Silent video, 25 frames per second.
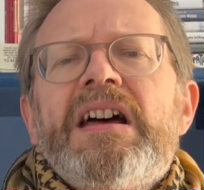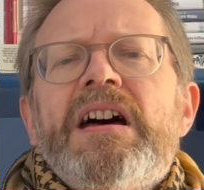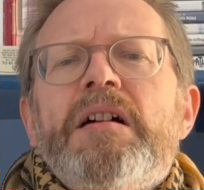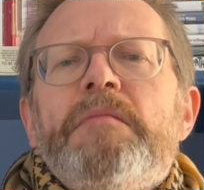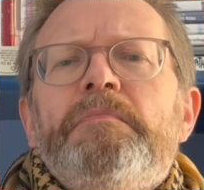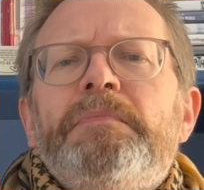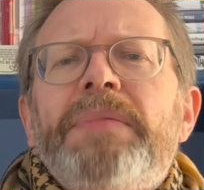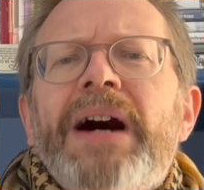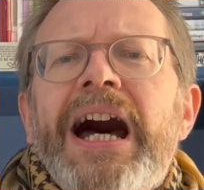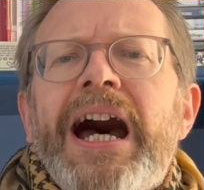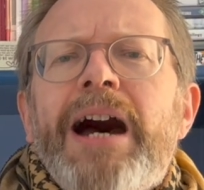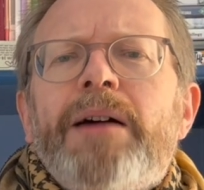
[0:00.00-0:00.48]

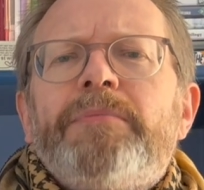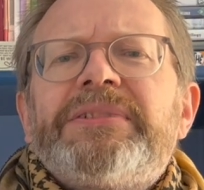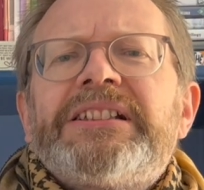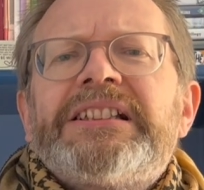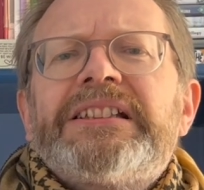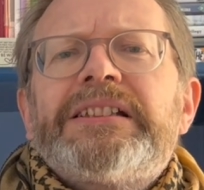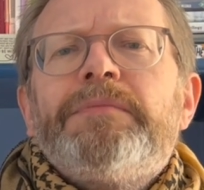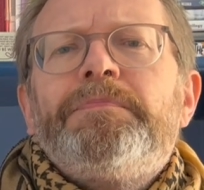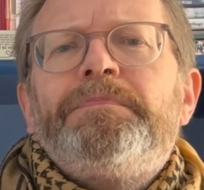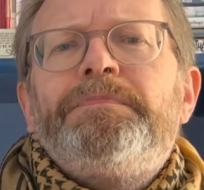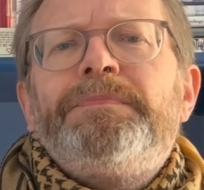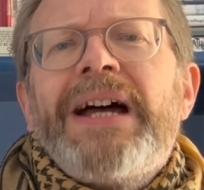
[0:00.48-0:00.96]
Perhaps
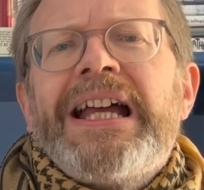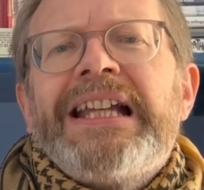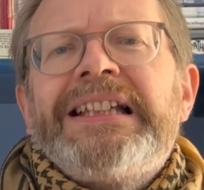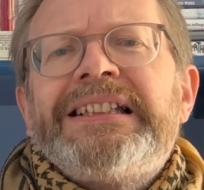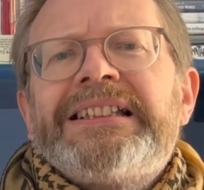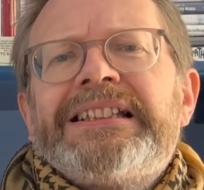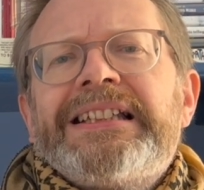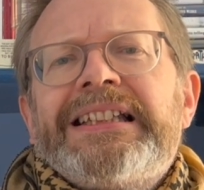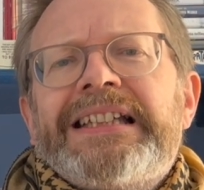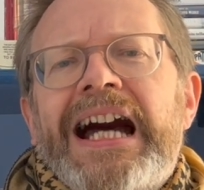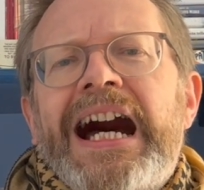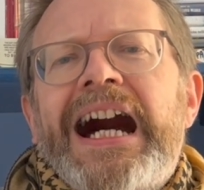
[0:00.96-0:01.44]
the
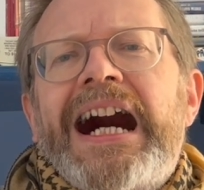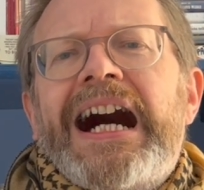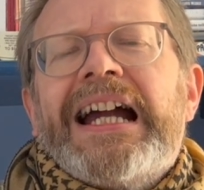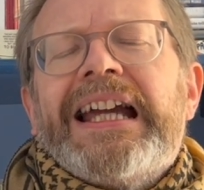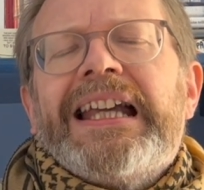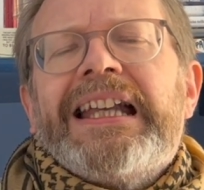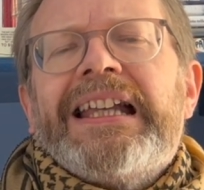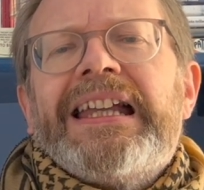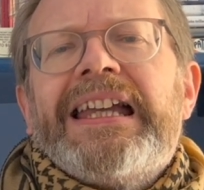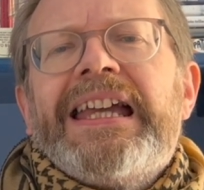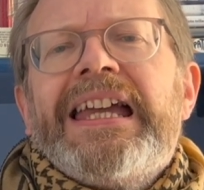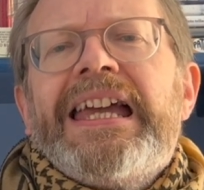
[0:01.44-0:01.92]
best
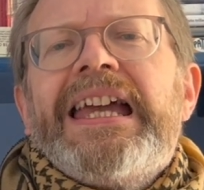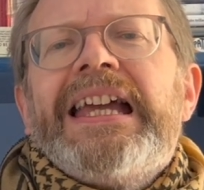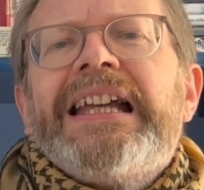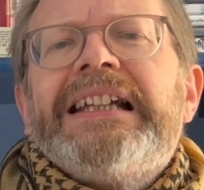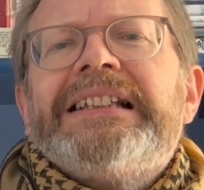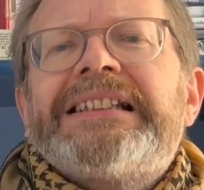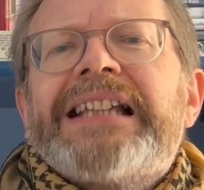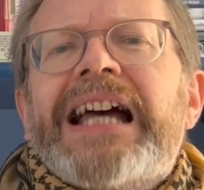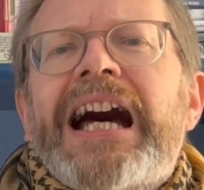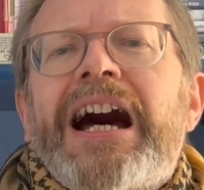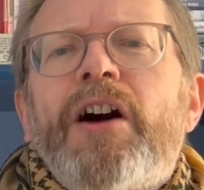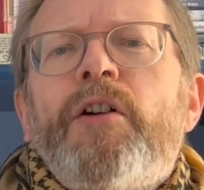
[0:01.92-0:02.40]
guide
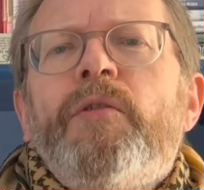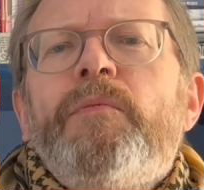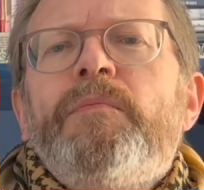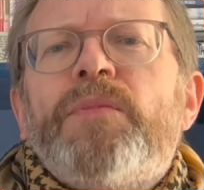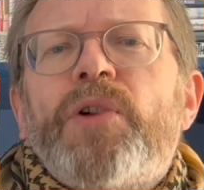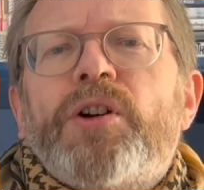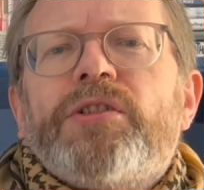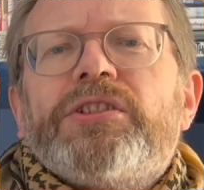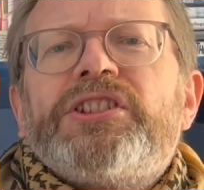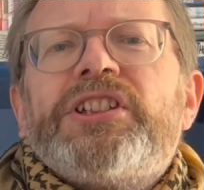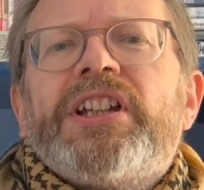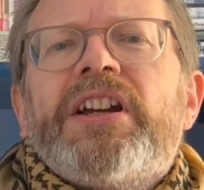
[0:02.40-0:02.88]
is how
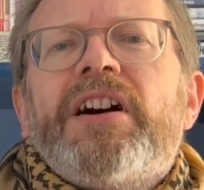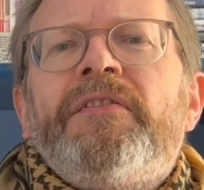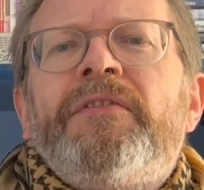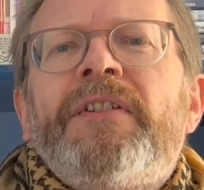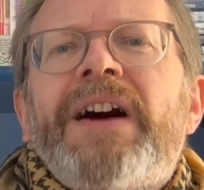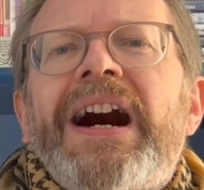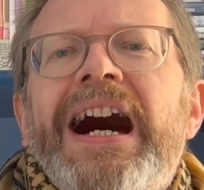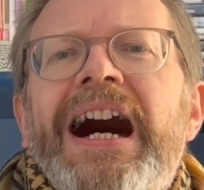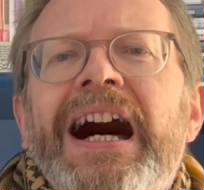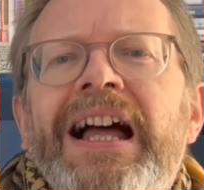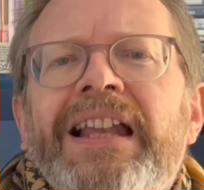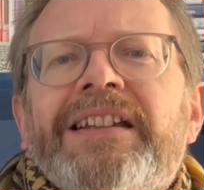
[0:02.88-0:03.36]
much of
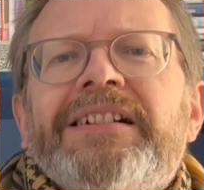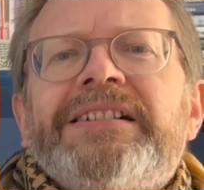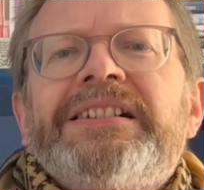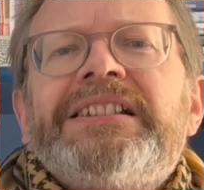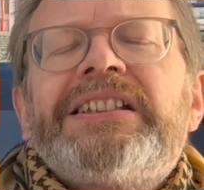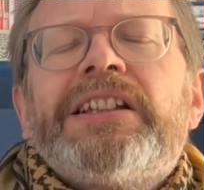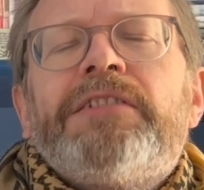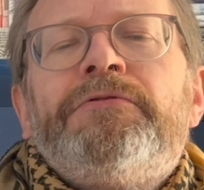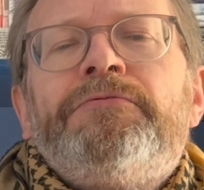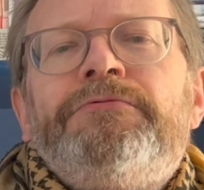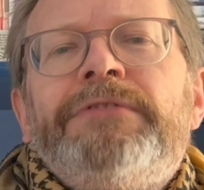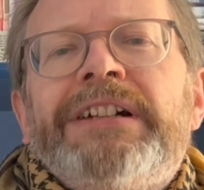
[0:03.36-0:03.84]

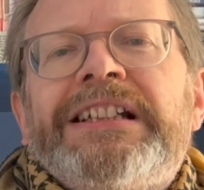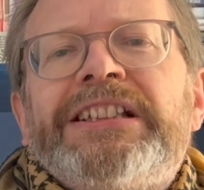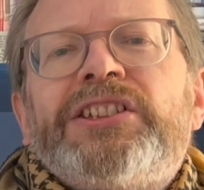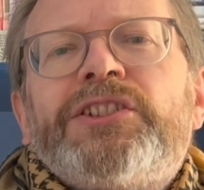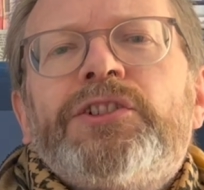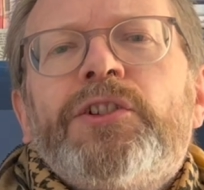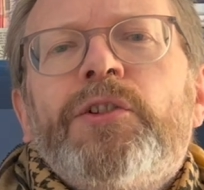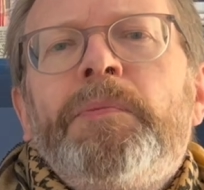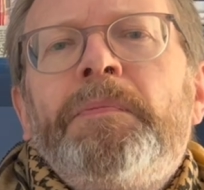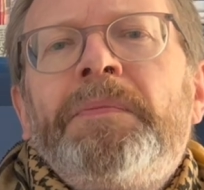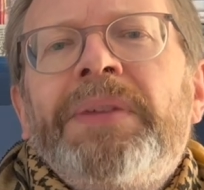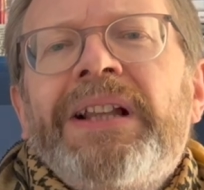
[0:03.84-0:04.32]
Alan's
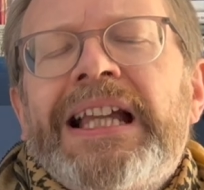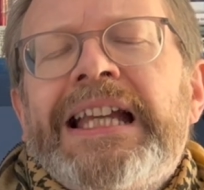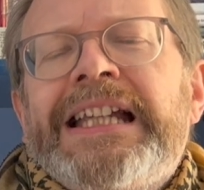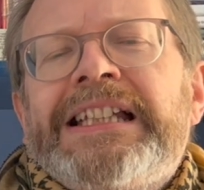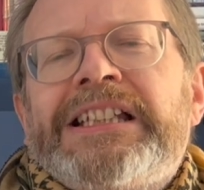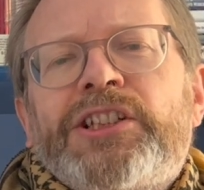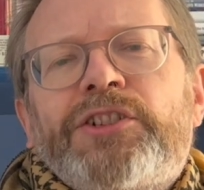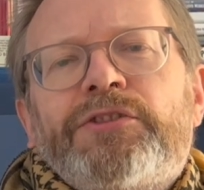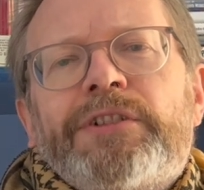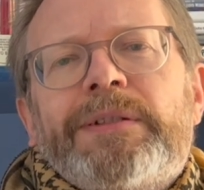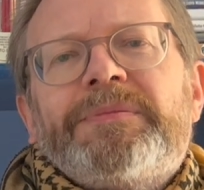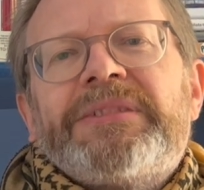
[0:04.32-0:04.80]
original play
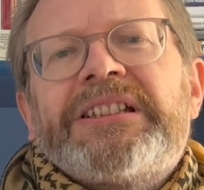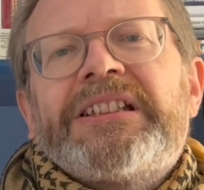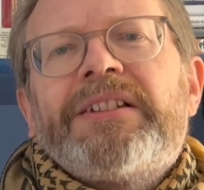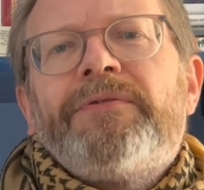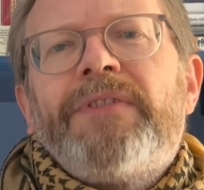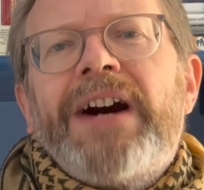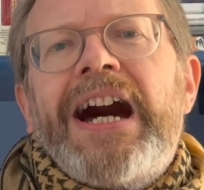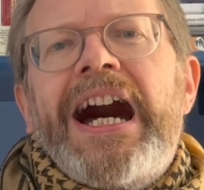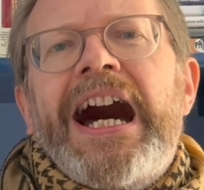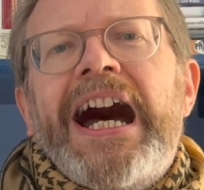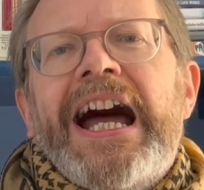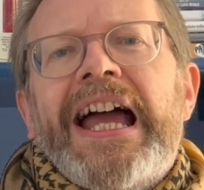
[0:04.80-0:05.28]
script
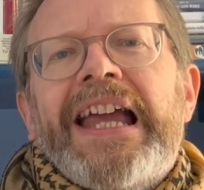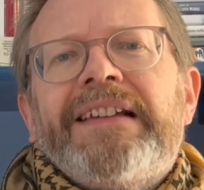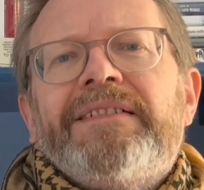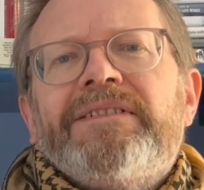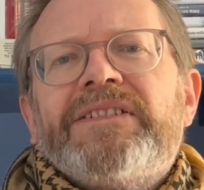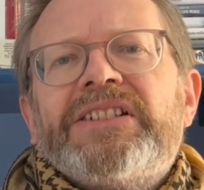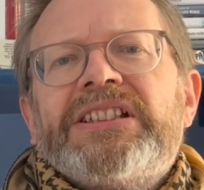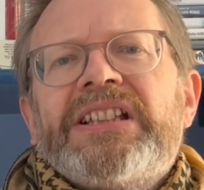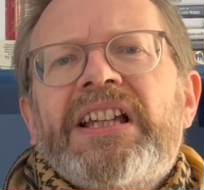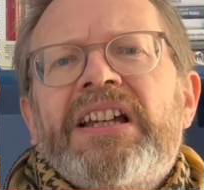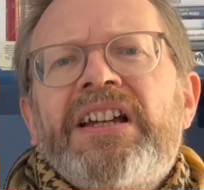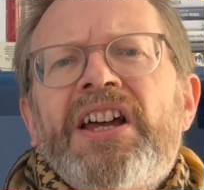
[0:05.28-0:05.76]

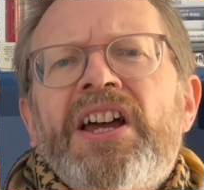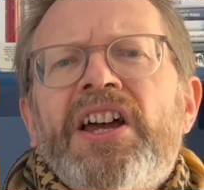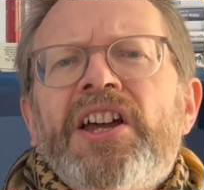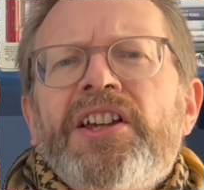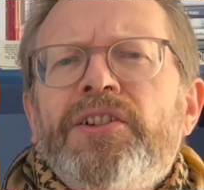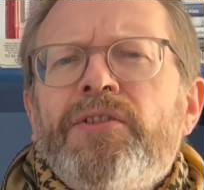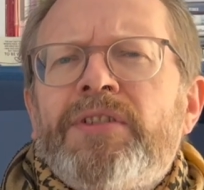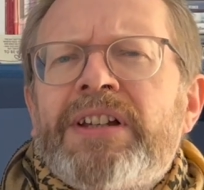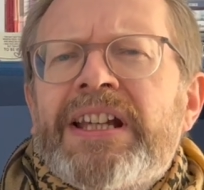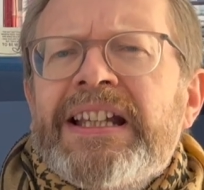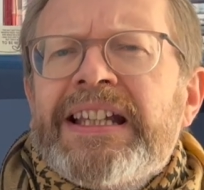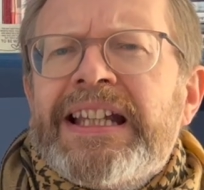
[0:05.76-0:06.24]
survives.
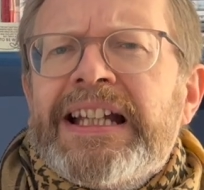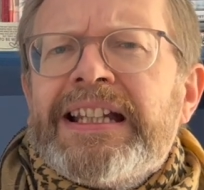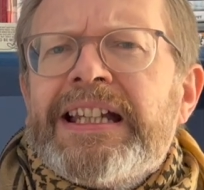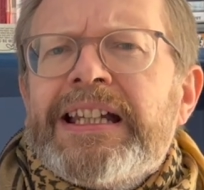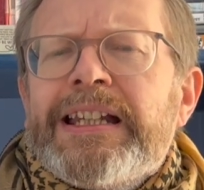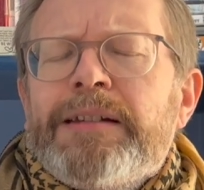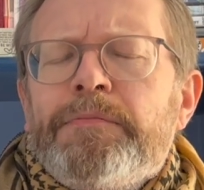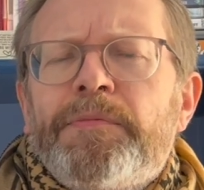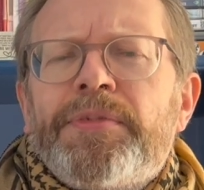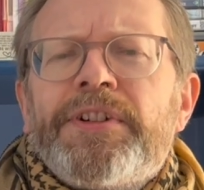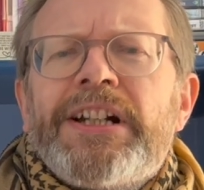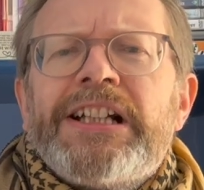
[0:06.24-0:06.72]
You can get an
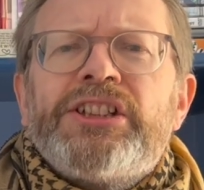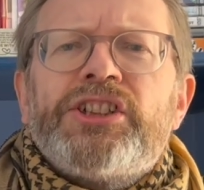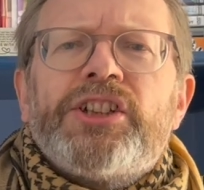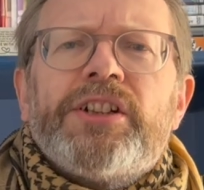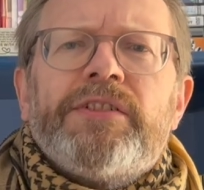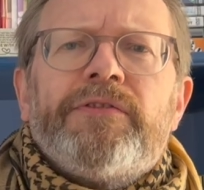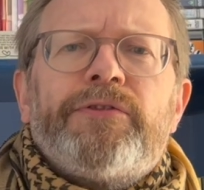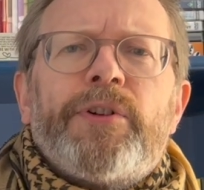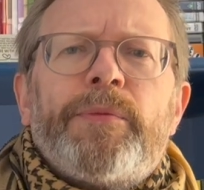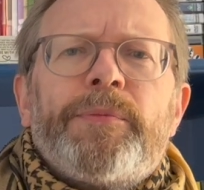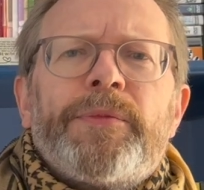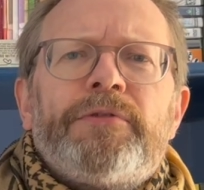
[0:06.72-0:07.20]

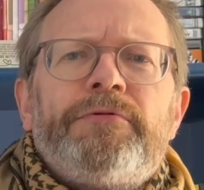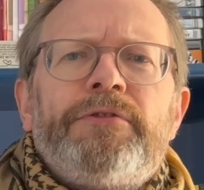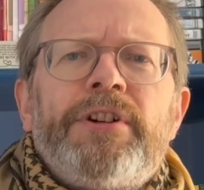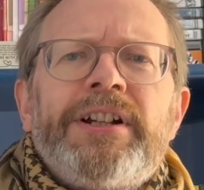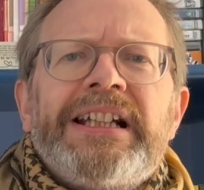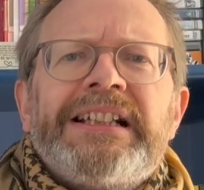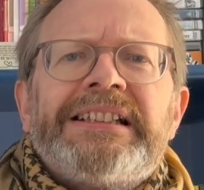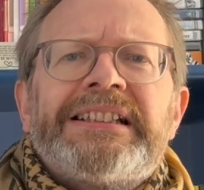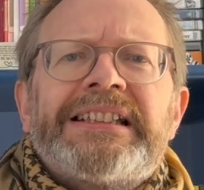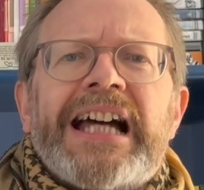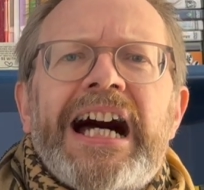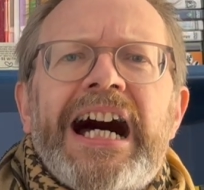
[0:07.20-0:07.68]
impression from the
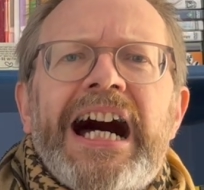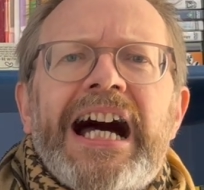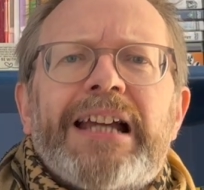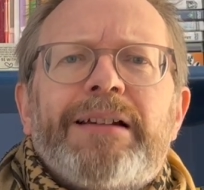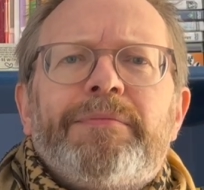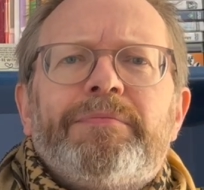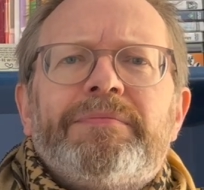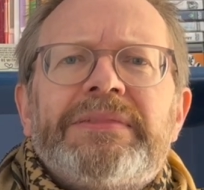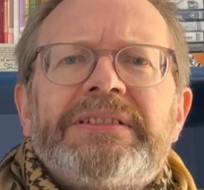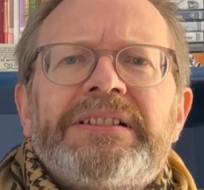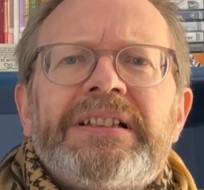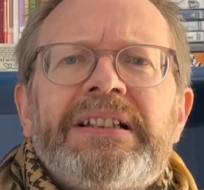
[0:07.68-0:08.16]
running
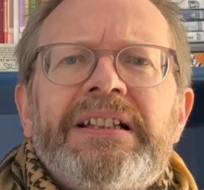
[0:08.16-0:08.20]
time.